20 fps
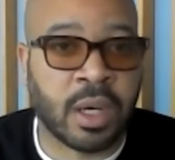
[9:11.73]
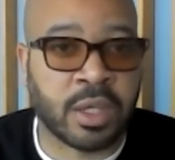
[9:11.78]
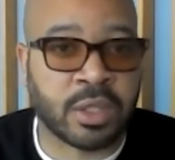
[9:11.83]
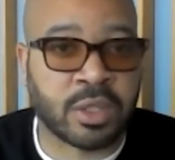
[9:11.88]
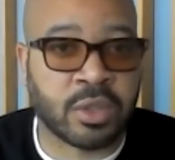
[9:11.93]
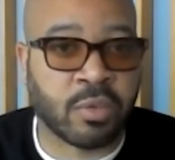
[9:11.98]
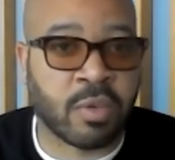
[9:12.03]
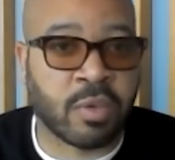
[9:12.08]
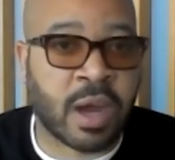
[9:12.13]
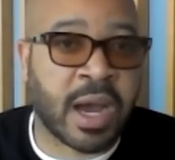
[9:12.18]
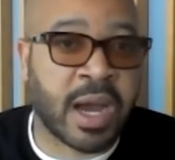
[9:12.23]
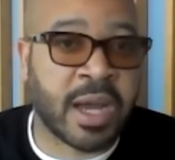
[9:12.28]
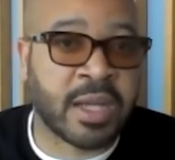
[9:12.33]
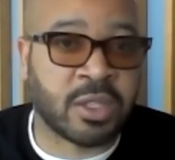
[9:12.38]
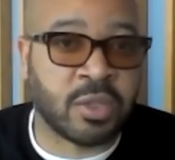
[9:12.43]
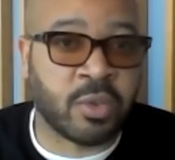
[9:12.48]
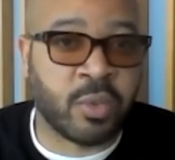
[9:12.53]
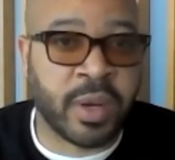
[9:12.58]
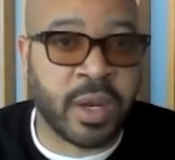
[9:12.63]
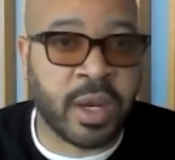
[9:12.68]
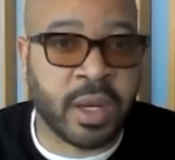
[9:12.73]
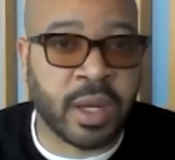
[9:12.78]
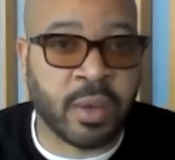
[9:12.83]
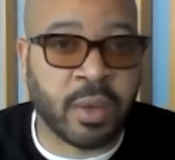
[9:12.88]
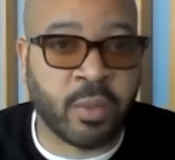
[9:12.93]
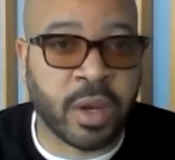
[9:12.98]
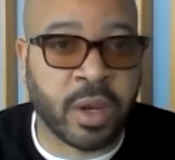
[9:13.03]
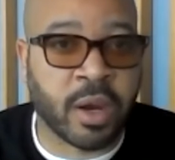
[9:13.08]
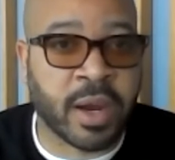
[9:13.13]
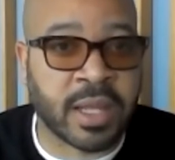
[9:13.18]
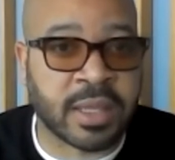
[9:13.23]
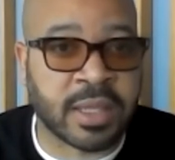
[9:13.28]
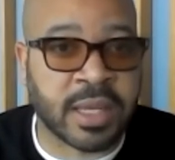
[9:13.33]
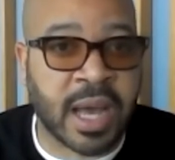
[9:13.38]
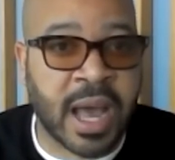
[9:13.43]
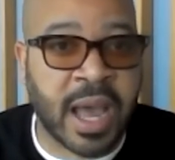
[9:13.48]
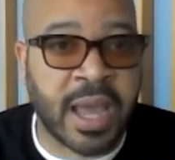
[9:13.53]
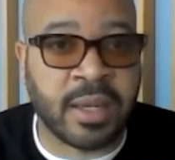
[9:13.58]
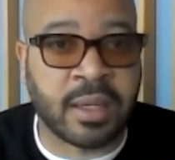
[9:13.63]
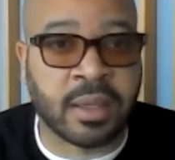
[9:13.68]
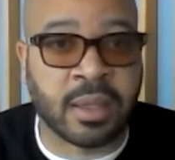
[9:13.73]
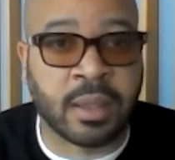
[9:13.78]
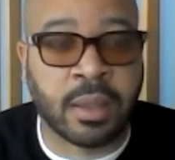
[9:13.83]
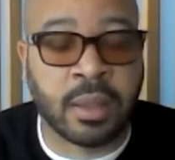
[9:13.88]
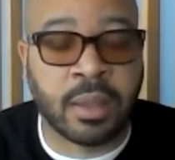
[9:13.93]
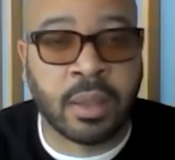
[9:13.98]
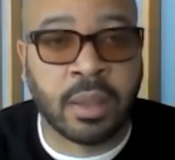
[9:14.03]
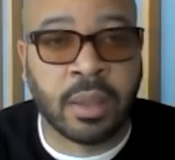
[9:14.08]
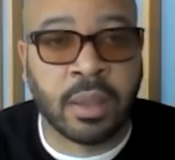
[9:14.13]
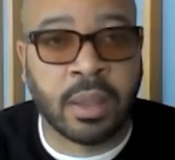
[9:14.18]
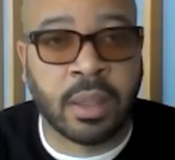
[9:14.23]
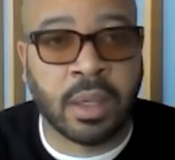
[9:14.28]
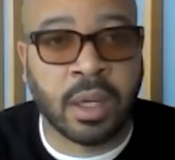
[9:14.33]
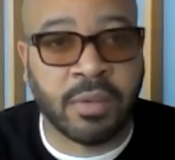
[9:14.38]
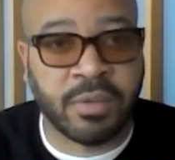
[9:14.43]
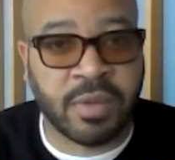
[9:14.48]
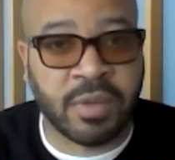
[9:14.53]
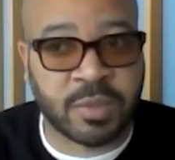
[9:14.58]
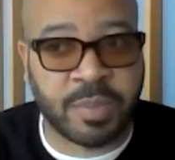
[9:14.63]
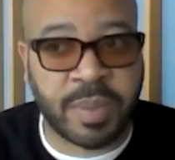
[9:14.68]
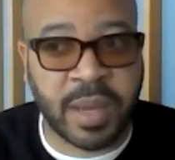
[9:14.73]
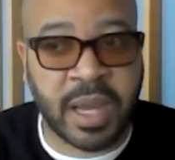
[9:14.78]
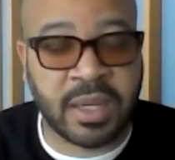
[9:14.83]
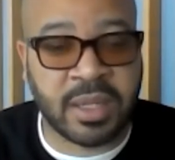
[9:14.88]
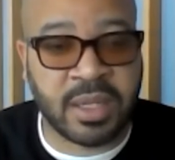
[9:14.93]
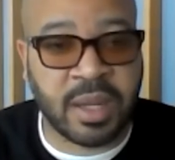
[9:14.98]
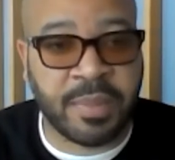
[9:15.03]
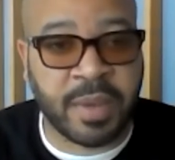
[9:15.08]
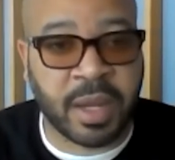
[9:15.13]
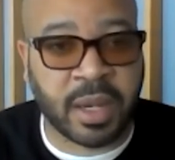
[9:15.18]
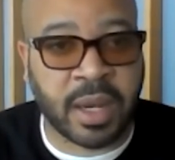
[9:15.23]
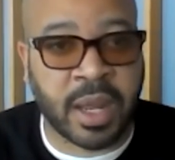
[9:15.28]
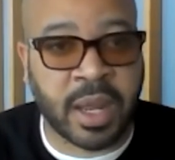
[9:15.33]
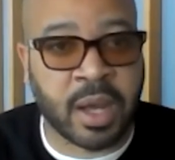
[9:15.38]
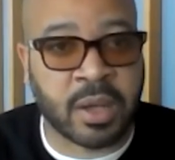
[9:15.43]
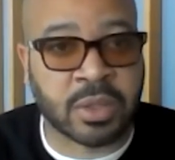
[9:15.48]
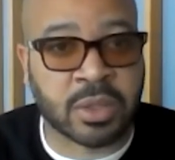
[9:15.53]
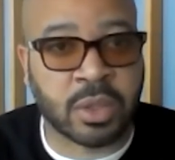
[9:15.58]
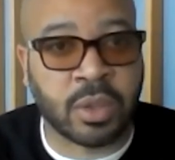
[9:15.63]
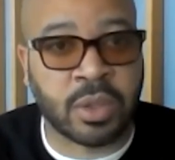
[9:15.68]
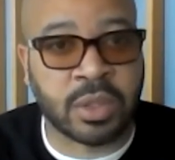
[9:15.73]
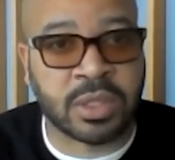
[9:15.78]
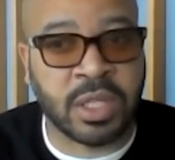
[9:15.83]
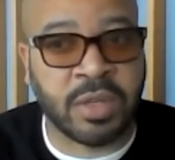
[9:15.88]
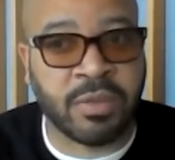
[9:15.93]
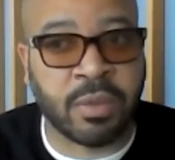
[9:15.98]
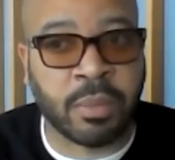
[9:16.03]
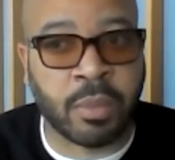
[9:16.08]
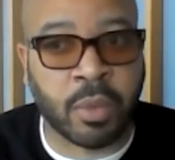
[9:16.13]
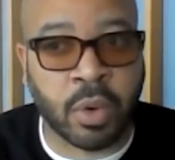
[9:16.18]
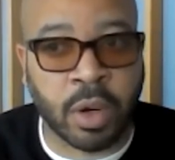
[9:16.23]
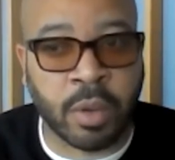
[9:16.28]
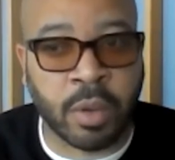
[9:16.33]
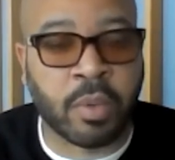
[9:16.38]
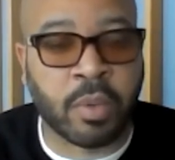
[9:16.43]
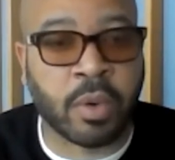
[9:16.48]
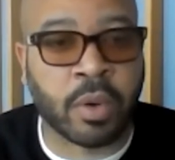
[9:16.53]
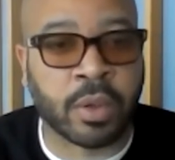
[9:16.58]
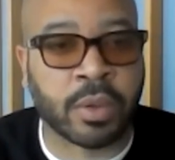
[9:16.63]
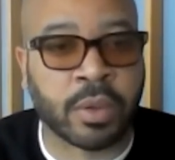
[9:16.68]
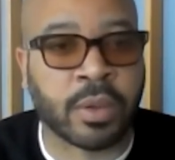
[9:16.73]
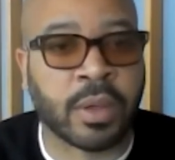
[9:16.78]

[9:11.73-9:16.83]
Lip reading: to rise, and we are at the height of this pandemic now. So it's even more important.